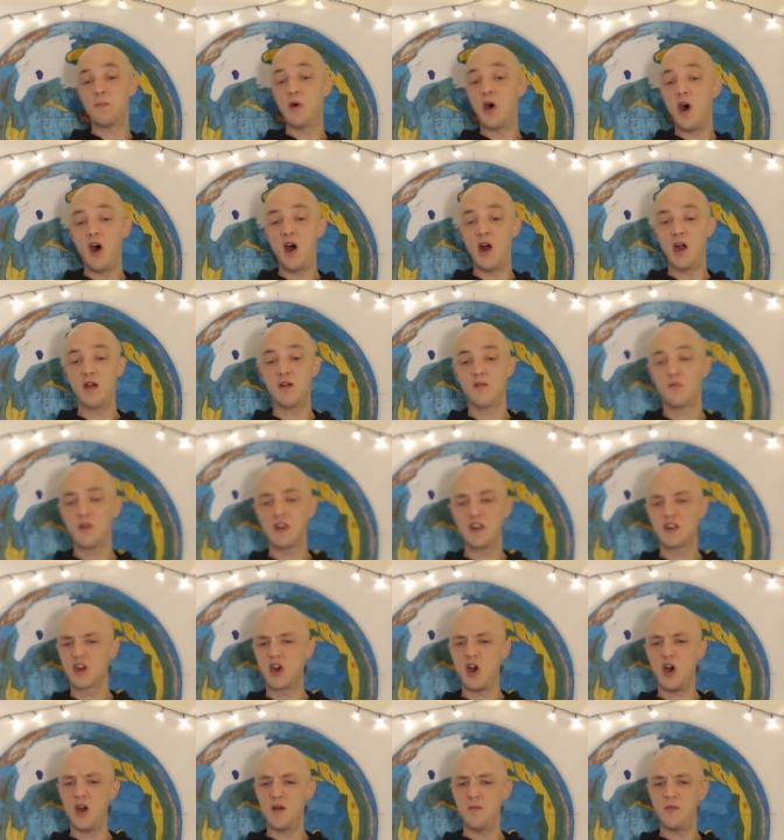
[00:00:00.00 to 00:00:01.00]

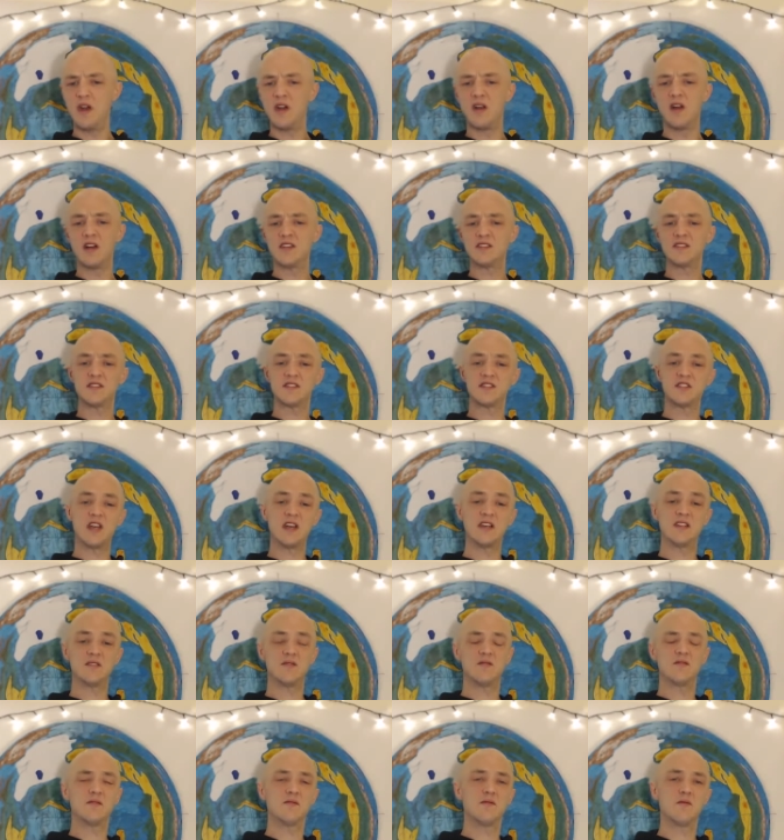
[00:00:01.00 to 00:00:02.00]
chimeras,
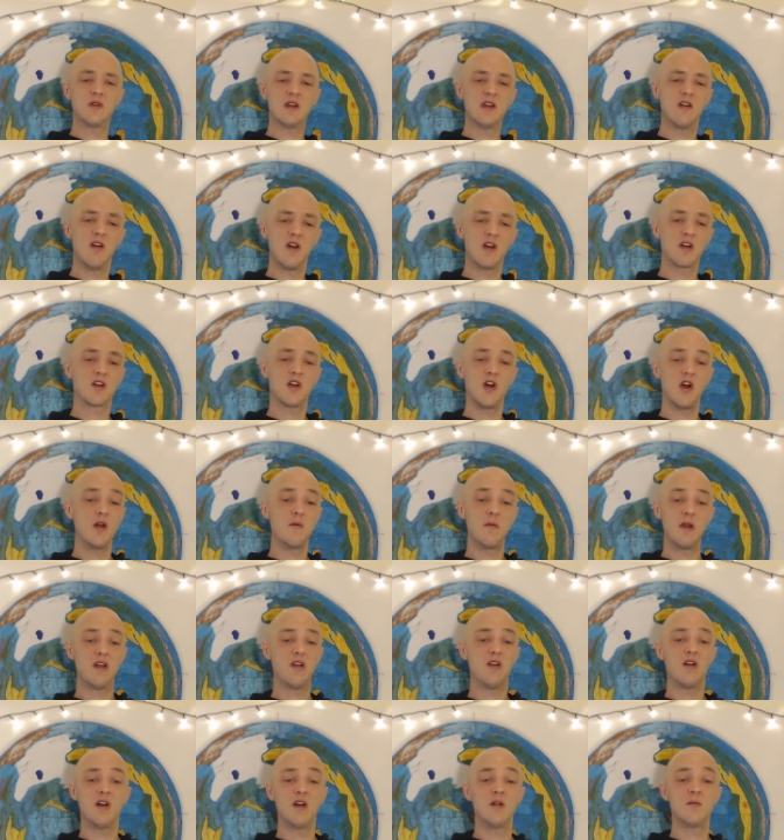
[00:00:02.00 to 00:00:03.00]
we are a
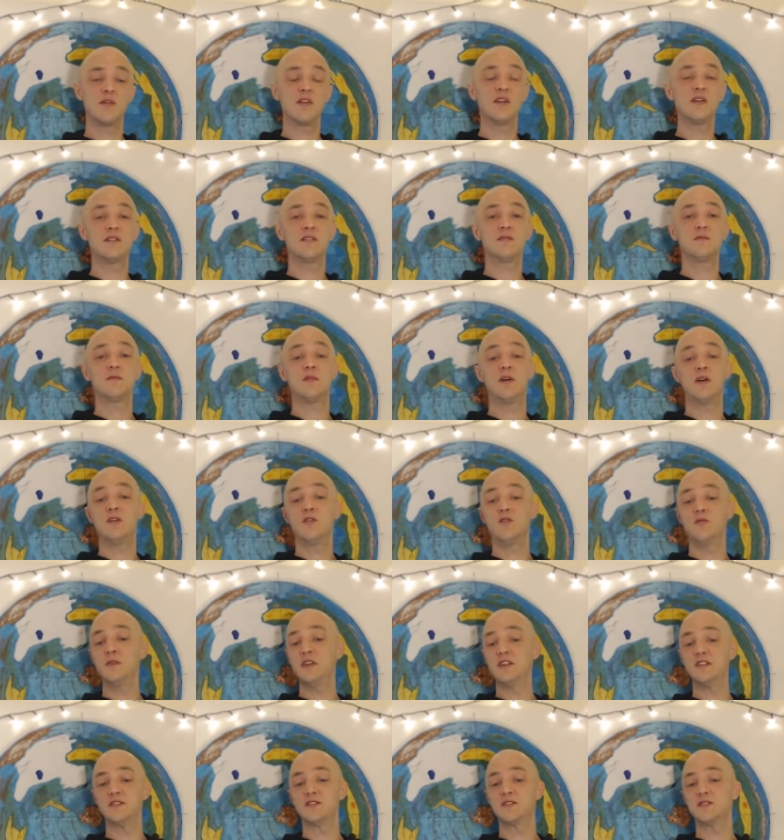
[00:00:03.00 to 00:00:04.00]
chimera hybrid, by all
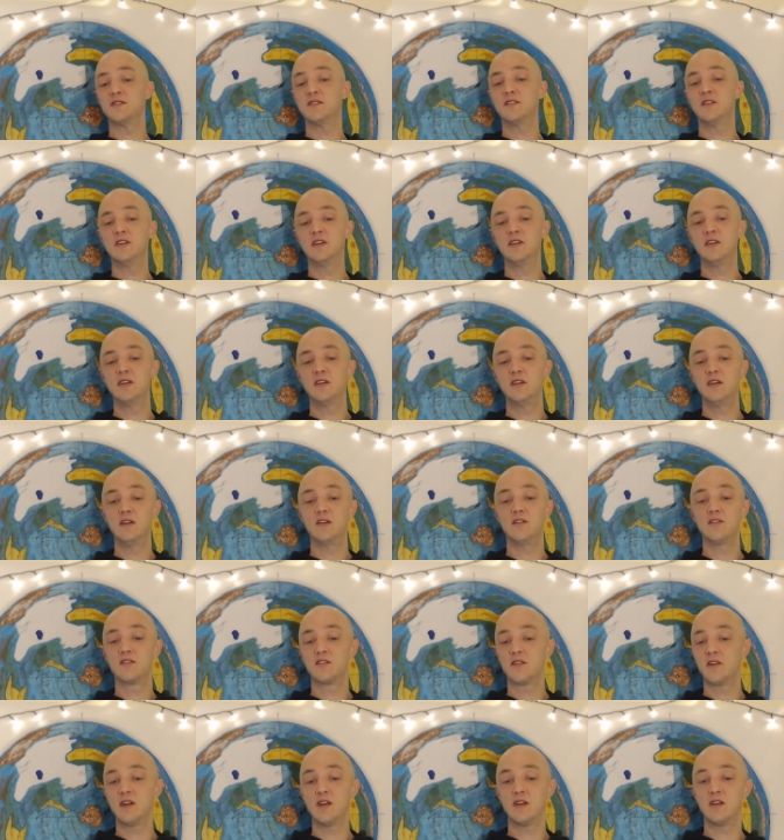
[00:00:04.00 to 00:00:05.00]
means,
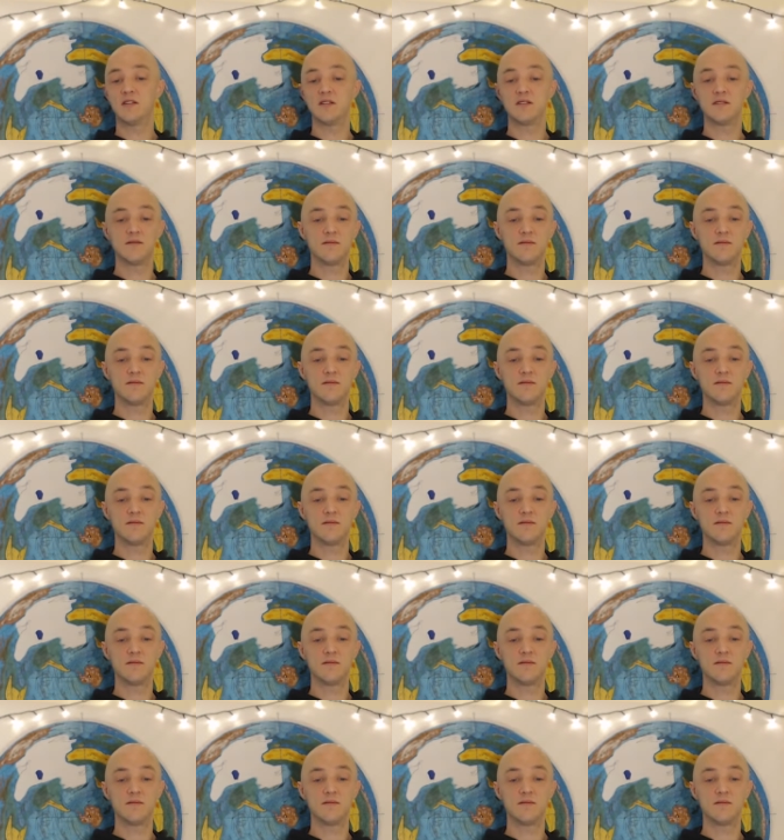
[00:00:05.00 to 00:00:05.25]
created.